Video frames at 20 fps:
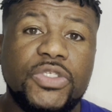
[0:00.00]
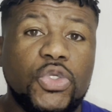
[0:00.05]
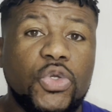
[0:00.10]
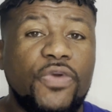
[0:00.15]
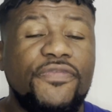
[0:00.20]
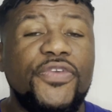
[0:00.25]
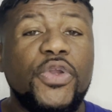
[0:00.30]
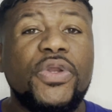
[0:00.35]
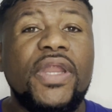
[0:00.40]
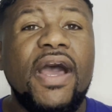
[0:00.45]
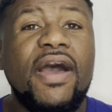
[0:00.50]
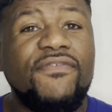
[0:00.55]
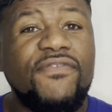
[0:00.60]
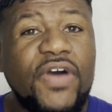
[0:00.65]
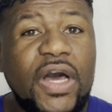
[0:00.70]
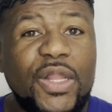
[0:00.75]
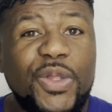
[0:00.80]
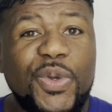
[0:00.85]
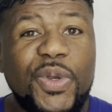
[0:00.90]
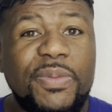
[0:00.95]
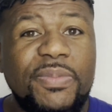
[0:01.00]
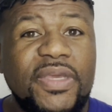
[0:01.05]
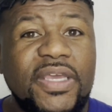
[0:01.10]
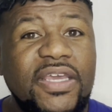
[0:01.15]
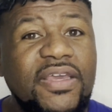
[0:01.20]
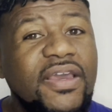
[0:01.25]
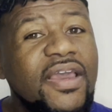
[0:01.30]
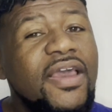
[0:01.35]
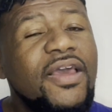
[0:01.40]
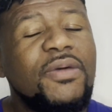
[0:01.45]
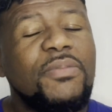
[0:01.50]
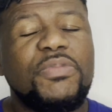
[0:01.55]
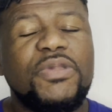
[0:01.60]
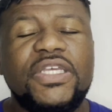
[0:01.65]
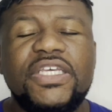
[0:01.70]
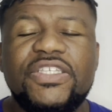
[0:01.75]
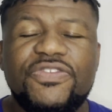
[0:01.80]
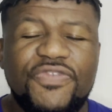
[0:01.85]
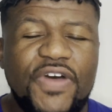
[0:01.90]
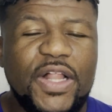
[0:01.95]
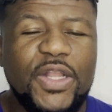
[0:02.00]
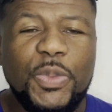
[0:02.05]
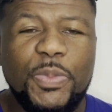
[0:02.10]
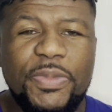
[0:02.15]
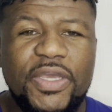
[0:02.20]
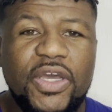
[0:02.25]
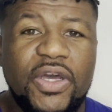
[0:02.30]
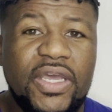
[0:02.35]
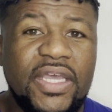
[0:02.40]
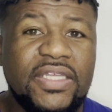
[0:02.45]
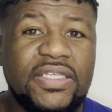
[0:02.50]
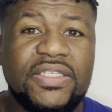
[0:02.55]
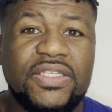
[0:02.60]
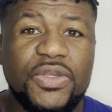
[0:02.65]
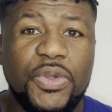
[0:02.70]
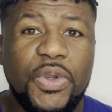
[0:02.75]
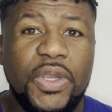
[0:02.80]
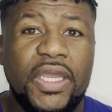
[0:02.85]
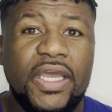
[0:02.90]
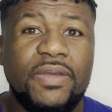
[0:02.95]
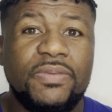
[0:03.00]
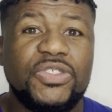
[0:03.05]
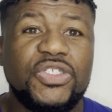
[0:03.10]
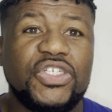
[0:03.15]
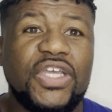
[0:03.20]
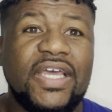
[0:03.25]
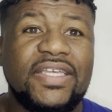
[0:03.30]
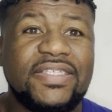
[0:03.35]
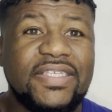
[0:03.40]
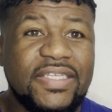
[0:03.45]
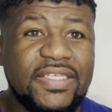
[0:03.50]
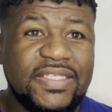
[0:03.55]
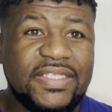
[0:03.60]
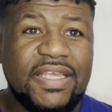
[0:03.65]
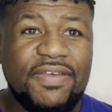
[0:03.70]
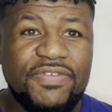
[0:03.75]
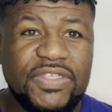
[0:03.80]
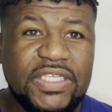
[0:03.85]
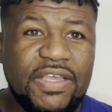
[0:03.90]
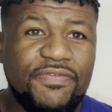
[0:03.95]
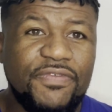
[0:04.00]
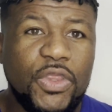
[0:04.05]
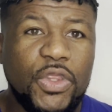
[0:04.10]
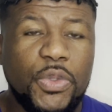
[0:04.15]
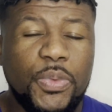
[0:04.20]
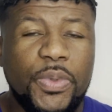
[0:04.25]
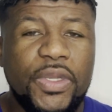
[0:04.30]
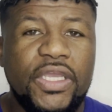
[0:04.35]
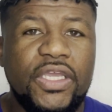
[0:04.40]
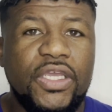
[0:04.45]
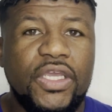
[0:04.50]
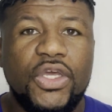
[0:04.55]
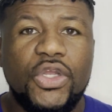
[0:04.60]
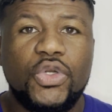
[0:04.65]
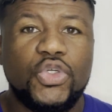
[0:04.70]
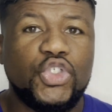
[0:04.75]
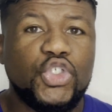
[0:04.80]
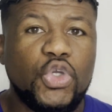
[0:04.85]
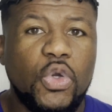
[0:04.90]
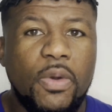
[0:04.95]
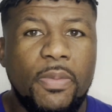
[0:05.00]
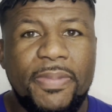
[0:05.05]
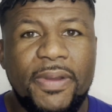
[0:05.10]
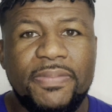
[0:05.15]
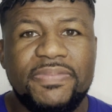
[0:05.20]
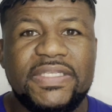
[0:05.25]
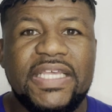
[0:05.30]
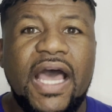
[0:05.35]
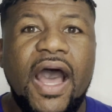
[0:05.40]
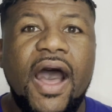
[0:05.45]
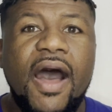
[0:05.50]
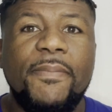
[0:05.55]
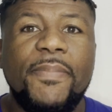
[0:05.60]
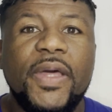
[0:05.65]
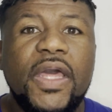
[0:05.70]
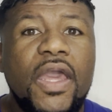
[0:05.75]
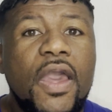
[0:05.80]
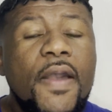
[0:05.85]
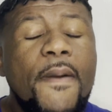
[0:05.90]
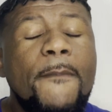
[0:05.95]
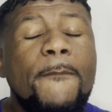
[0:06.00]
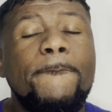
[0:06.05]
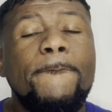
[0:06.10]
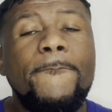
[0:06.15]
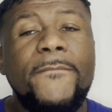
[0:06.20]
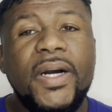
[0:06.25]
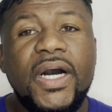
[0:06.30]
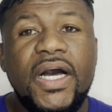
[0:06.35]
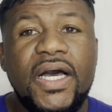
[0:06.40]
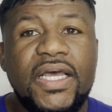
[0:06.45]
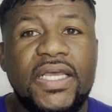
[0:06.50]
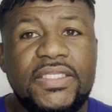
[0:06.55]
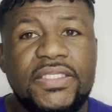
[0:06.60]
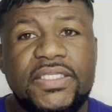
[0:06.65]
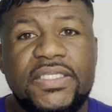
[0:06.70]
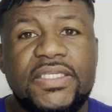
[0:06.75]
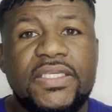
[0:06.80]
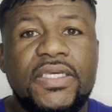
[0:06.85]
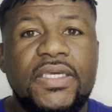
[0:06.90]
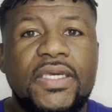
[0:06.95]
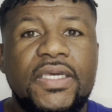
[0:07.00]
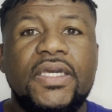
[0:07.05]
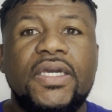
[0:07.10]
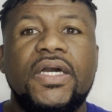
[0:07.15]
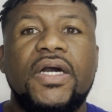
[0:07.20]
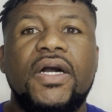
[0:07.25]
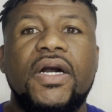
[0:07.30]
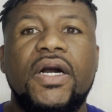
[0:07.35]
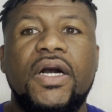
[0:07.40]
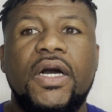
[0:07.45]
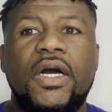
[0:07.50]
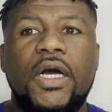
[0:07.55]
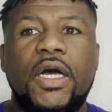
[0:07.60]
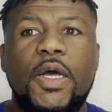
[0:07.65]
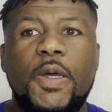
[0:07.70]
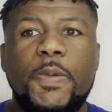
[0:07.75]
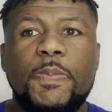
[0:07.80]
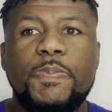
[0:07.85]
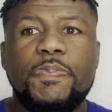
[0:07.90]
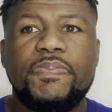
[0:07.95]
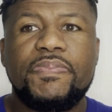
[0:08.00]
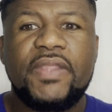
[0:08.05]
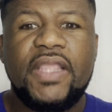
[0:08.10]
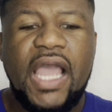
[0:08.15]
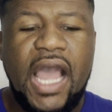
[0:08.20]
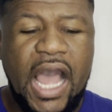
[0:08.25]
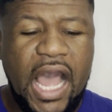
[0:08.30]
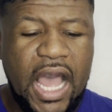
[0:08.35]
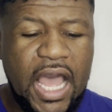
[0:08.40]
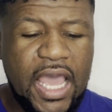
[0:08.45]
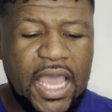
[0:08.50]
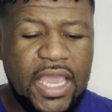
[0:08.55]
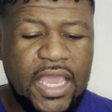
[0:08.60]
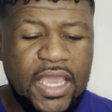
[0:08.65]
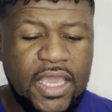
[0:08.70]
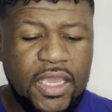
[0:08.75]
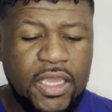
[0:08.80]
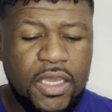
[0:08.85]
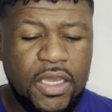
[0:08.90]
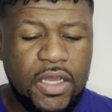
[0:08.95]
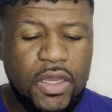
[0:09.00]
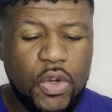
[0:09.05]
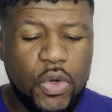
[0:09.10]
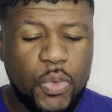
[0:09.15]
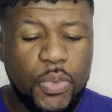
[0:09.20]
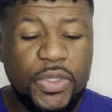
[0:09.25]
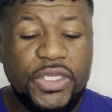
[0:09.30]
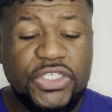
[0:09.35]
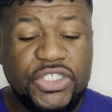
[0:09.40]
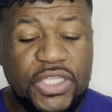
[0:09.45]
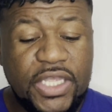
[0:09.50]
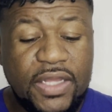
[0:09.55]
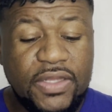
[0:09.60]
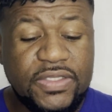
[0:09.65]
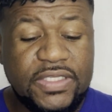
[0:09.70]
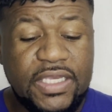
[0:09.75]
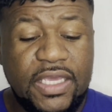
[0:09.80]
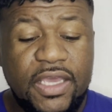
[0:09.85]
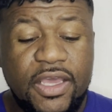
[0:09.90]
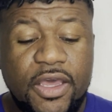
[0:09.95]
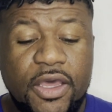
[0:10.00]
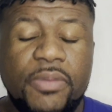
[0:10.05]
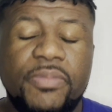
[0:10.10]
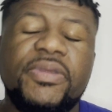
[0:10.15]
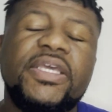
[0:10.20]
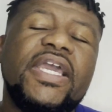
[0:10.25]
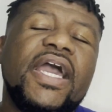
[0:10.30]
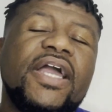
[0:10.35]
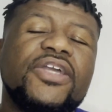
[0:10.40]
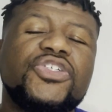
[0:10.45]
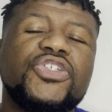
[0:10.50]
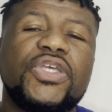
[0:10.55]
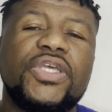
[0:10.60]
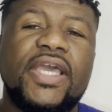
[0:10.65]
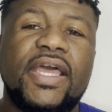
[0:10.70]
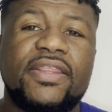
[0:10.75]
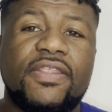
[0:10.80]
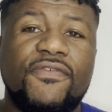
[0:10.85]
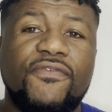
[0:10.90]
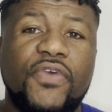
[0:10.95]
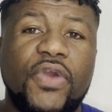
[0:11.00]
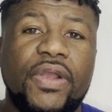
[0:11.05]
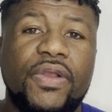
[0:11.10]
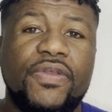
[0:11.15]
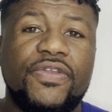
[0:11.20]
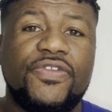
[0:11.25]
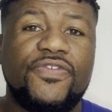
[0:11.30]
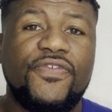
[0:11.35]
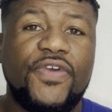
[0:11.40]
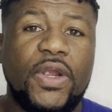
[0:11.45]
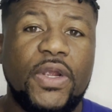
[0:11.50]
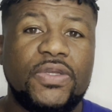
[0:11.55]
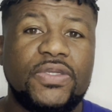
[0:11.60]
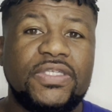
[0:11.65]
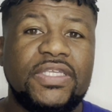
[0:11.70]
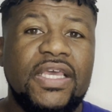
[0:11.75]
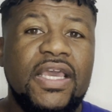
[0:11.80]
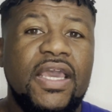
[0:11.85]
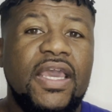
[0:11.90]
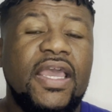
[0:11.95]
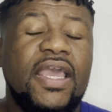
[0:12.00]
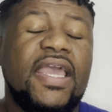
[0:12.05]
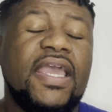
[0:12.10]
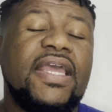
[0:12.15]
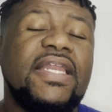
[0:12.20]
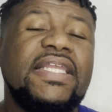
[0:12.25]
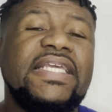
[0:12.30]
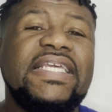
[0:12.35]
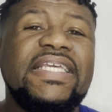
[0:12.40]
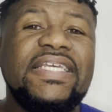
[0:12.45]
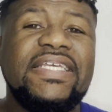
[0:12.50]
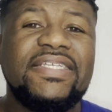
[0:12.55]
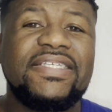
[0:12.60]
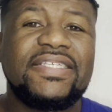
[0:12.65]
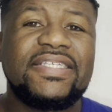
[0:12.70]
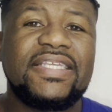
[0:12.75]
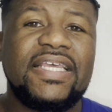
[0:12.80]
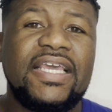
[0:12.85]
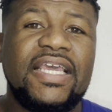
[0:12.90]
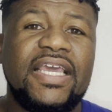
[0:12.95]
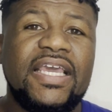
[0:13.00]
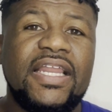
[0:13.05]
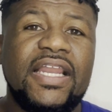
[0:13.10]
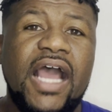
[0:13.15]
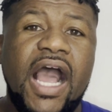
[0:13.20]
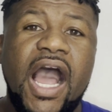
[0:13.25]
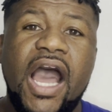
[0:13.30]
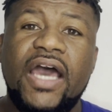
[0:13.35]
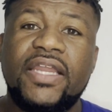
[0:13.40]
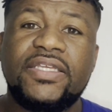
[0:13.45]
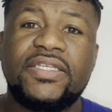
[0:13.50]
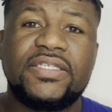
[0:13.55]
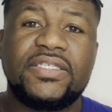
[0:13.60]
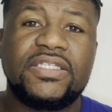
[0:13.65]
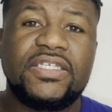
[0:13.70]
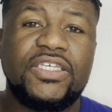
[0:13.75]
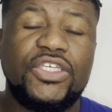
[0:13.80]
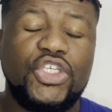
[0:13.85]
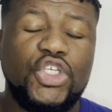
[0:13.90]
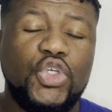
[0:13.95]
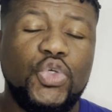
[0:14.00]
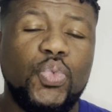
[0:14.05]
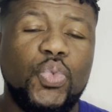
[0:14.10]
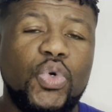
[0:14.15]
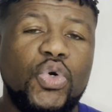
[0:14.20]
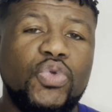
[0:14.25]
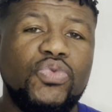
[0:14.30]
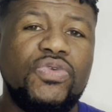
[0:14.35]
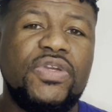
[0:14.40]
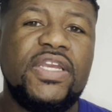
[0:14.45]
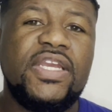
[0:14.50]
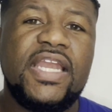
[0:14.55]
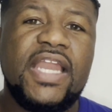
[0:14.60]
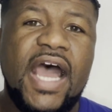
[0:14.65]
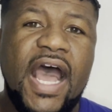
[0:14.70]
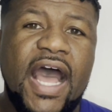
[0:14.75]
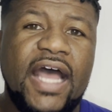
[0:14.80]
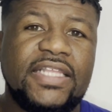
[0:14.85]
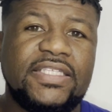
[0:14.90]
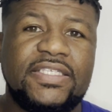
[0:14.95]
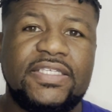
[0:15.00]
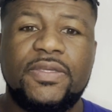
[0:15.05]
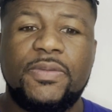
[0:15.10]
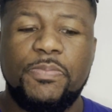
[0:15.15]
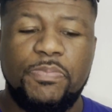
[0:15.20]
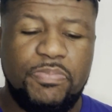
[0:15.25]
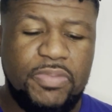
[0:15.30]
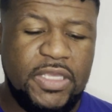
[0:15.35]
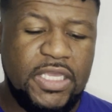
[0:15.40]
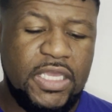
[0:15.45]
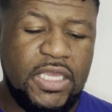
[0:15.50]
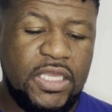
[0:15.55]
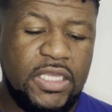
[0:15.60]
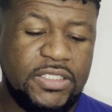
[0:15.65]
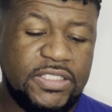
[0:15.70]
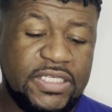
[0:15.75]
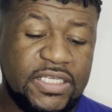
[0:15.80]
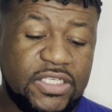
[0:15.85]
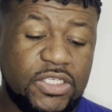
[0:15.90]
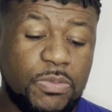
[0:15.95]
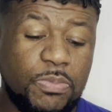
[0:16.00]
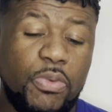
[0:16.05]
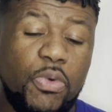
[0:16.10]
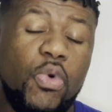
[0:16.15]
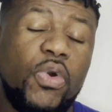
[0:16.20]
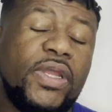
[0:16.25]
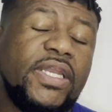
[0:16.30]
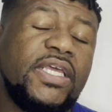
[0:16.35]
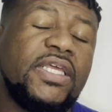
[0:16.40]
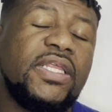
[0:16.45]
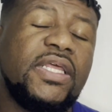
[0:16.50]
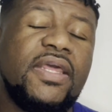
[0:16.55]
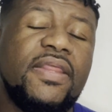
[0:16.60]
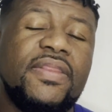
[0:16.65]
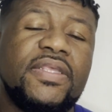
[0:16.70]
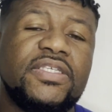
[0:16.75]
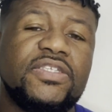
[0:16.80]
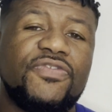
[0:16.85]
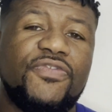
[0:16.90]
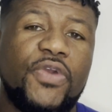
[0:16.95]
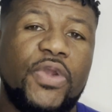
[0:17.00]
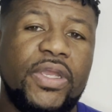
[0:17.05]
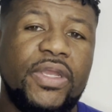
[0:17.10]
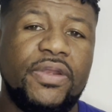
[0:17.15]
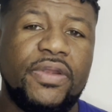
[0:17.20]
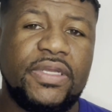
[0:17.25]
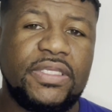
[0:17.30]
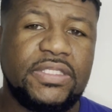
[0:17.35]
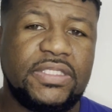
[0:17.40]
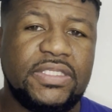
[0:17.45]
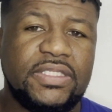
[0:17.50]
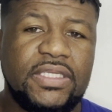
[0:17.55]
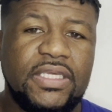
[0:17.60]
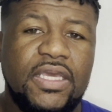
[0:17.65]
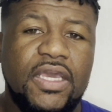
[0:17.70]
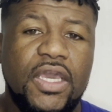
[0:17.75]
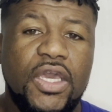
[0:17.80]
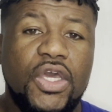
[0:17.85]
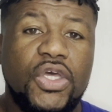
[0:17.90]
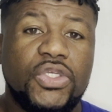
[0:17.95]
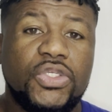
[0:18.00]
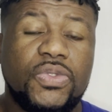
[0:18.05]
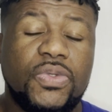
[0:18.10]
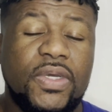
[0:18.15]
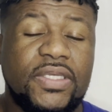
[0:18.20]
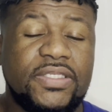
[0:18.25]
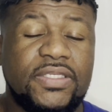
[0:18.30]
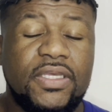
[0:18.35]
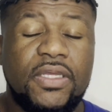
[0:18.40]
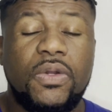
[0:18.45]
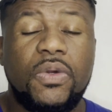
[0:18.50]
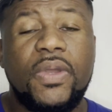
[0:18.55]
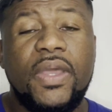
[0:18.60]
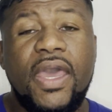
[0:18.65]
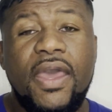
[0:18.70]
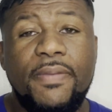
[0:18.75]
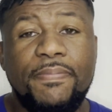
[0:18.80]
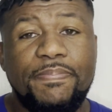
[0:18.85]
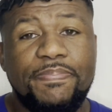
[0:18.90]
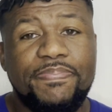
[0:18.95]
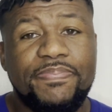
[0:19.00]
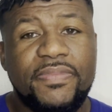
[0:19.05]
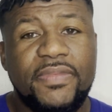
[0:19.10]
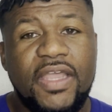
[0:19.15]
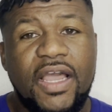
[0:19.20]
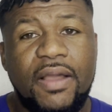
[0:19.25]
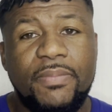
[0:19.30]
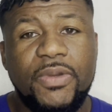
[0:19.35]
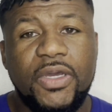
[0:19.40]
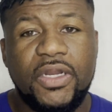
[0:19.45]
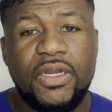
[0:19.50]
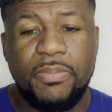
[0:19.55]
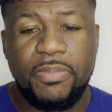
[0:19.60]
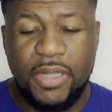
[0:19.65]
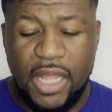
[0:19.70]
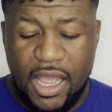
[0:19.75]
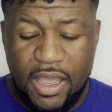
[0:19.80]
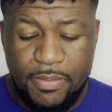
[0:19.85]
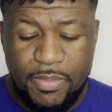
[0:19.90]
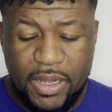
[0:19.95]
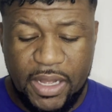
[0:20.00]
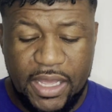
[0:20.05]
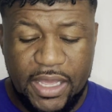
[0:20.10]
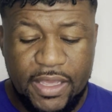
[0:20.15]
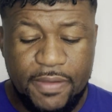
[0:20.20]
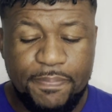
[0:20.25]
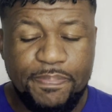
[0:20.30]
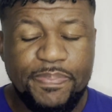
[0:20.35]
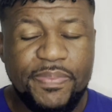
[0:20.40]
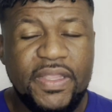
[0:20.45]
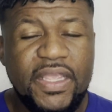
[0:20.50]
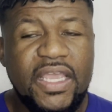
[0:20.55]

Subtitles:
So if you're not following me, please follow me on Instagram, ShyScent773. It'll show up top. But I reached out to him. He actually got the fragrance first, and he said, honestly, you will not be disappointed in this fragrance. So I said, okay, I'm gonna blind buy it.